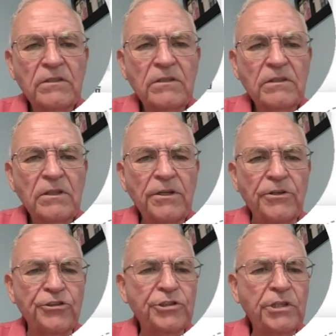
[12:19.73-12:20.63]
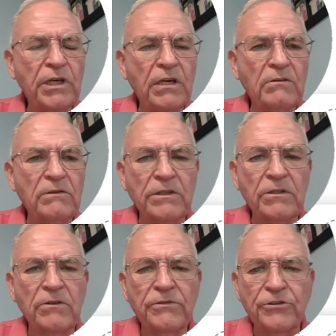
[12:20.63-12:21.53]
He or she, I don't really
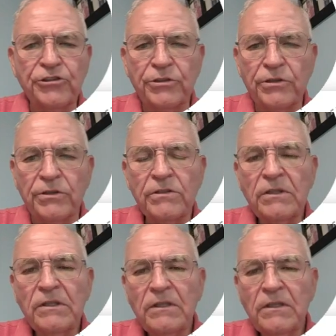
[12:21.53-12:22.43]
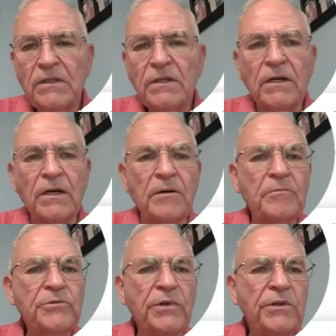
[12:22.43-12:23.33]
know for sure.
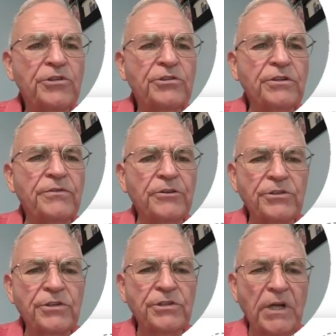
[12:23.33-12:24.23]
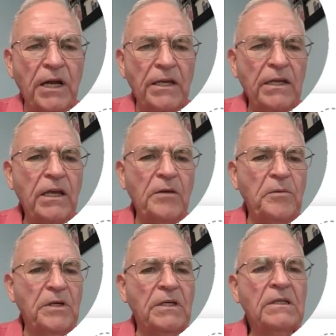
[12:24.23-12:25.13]
So this is the first design that came
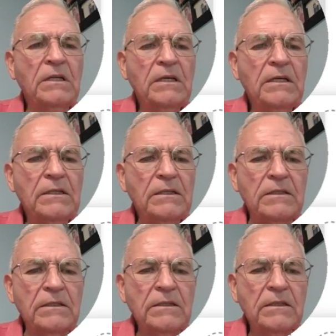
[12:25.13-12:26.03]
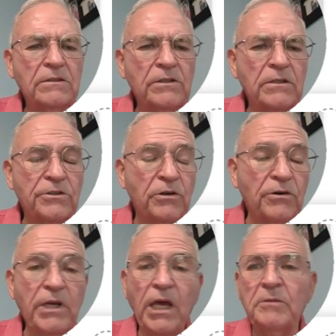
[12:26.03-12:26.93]
in. It's
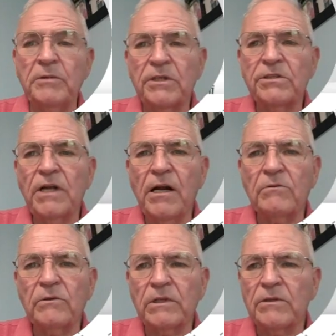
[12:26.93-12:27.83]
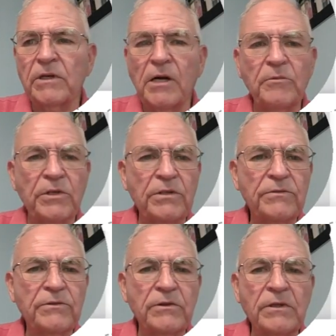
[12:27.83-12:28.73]
okay, but it's not really what I'm looking
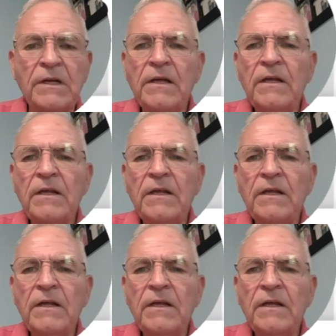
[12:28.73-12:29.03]
for.